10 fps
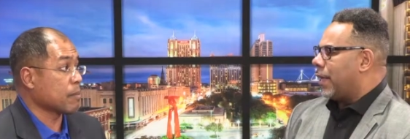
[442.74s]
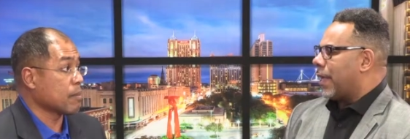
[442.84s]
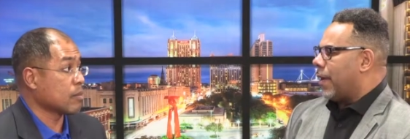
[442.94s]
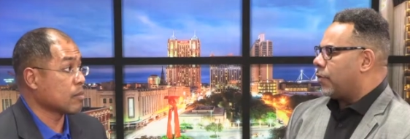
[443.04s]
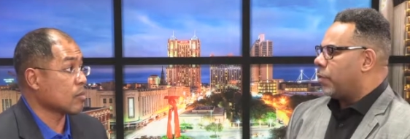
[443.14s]
Speaker 1: can
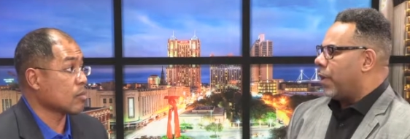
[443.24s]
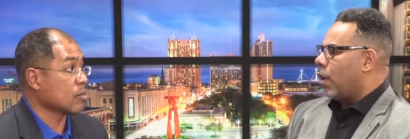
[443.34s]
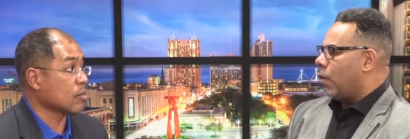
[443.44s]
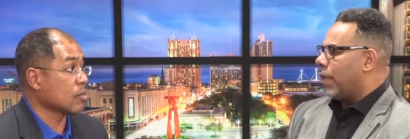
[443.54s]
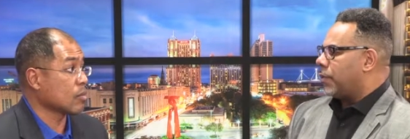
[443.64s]
a
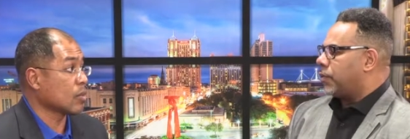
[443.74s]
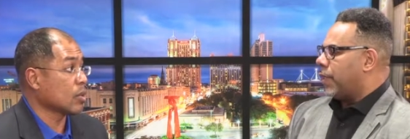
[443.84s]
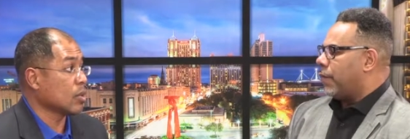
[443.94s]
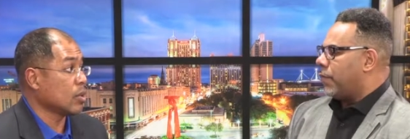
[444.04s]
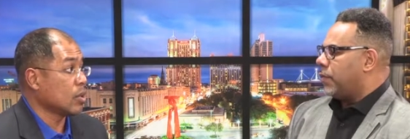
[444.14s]
councilman hold that
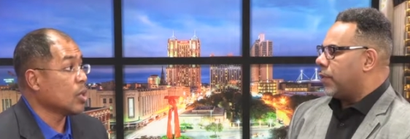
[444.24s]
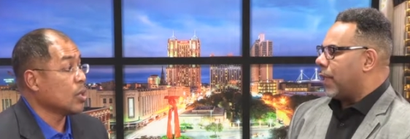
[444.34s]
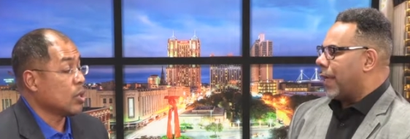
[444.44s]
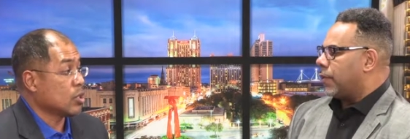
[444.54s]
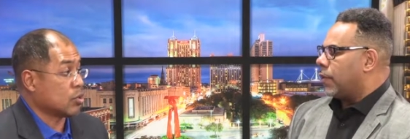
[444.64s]
seat if he's
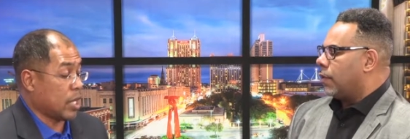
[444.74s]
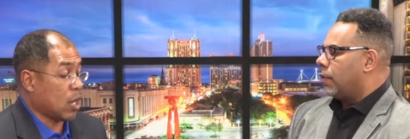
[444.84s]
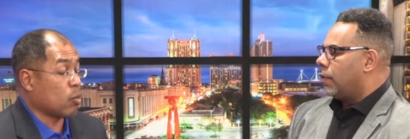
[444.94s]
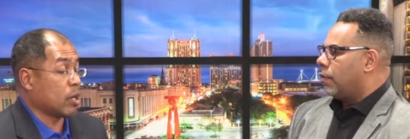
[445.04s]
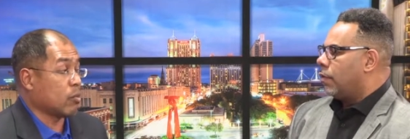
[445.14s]
elected?
Speaker 2: So,
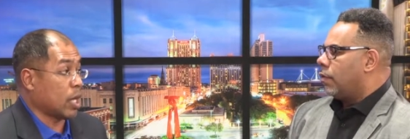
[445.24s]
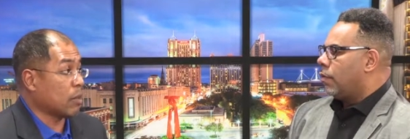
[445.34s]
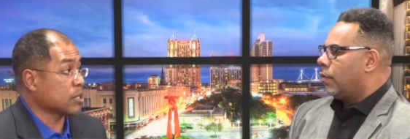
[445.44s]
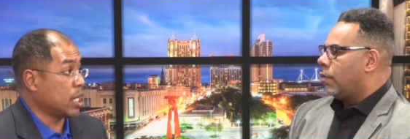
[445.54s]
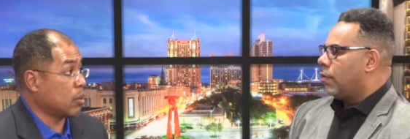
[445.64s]
now when, when
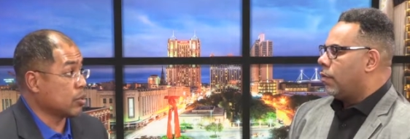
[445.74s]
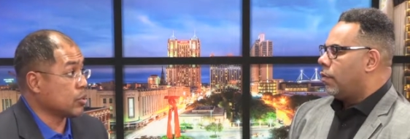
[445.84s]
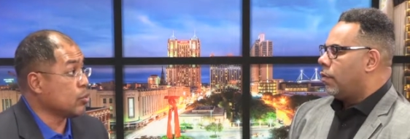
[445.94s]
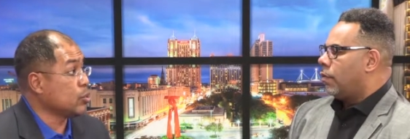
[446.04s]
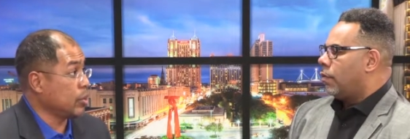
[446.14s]
I was there, it
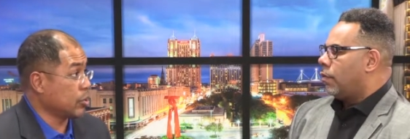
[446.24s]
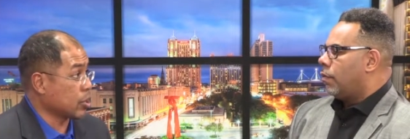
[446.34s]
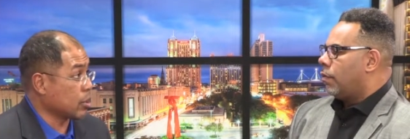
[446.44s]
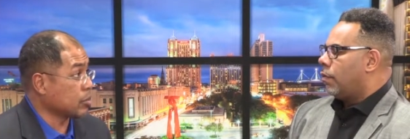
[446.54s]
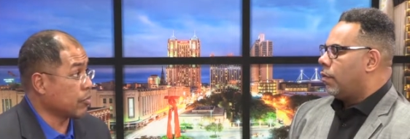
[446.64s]
was two two year
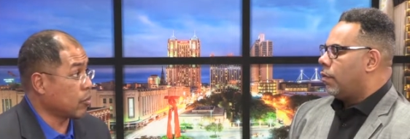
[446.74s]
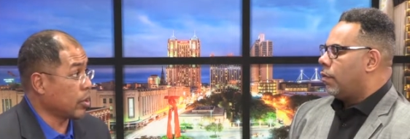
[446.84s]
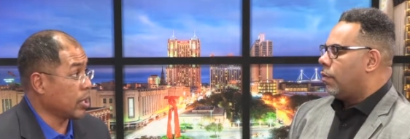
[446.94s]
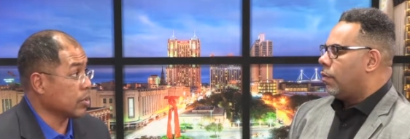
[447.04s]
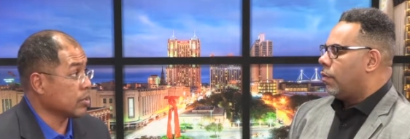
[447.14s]
terms, so
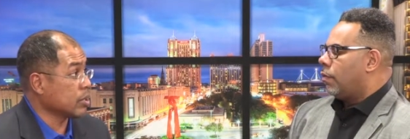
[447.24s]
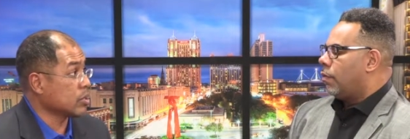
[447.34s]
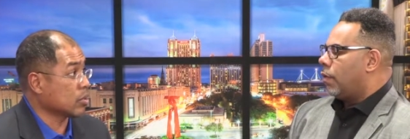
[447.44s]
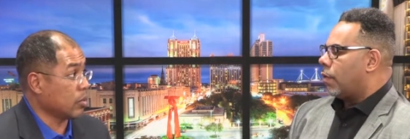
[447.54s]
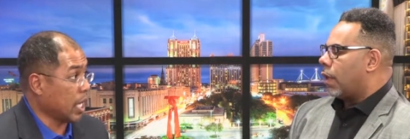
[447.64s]
four years.
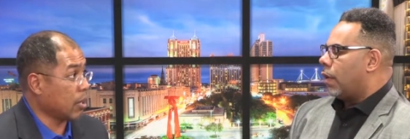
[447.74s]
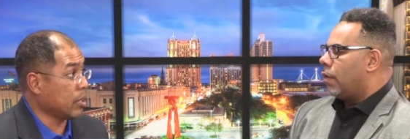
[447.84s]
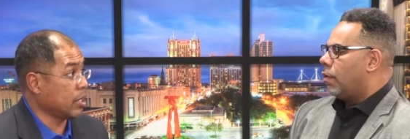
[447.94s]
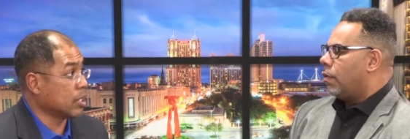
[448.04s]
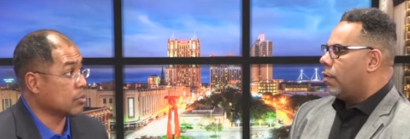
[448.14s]
So okay. now
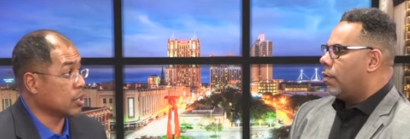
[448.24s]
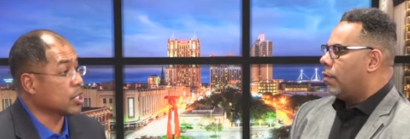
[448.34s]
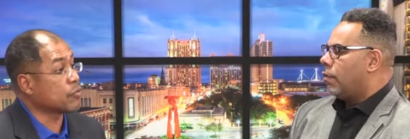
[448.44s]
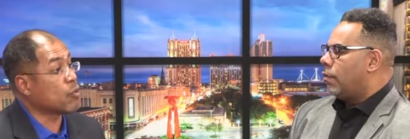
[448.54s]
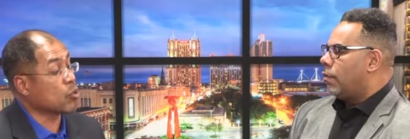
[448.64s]
it's,
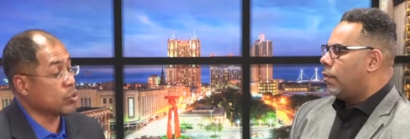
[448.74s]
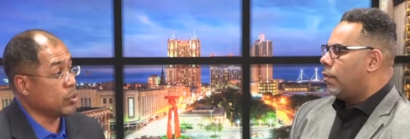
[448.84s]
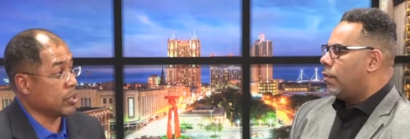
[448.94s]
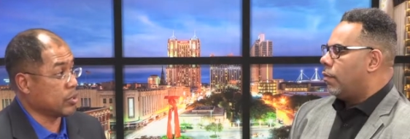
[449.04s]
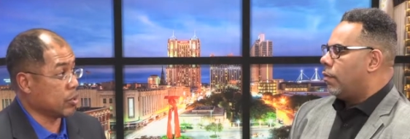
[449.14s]
it's four
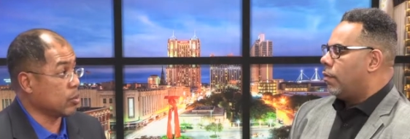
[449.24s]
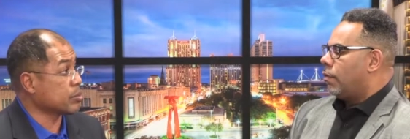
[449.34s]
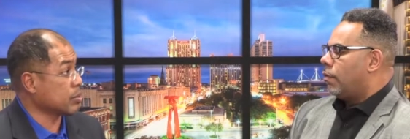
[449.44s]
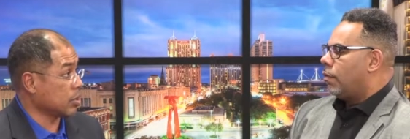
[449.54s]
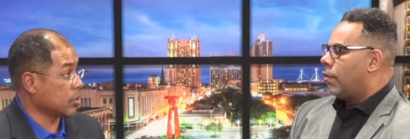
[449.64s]
two year
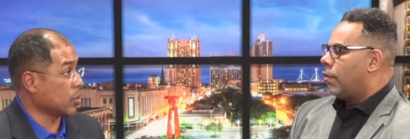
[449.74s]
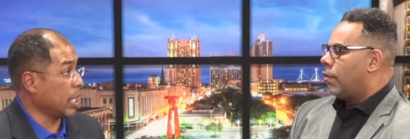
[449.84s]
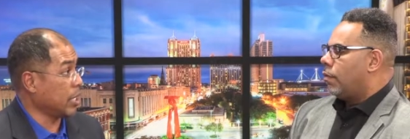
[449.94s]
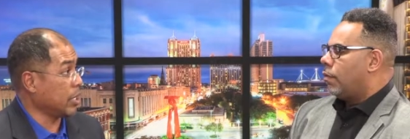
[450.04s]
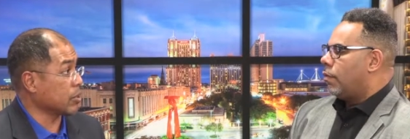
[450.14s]
terms,
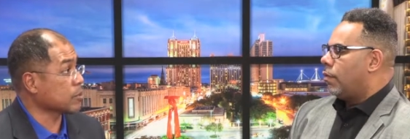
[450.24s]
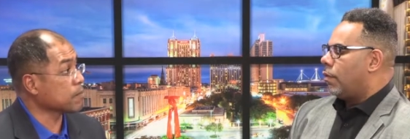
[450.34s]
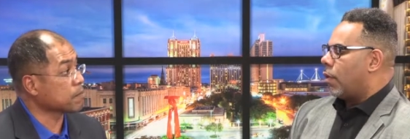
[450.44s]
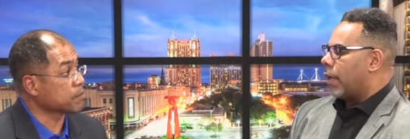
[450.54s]
so eight years.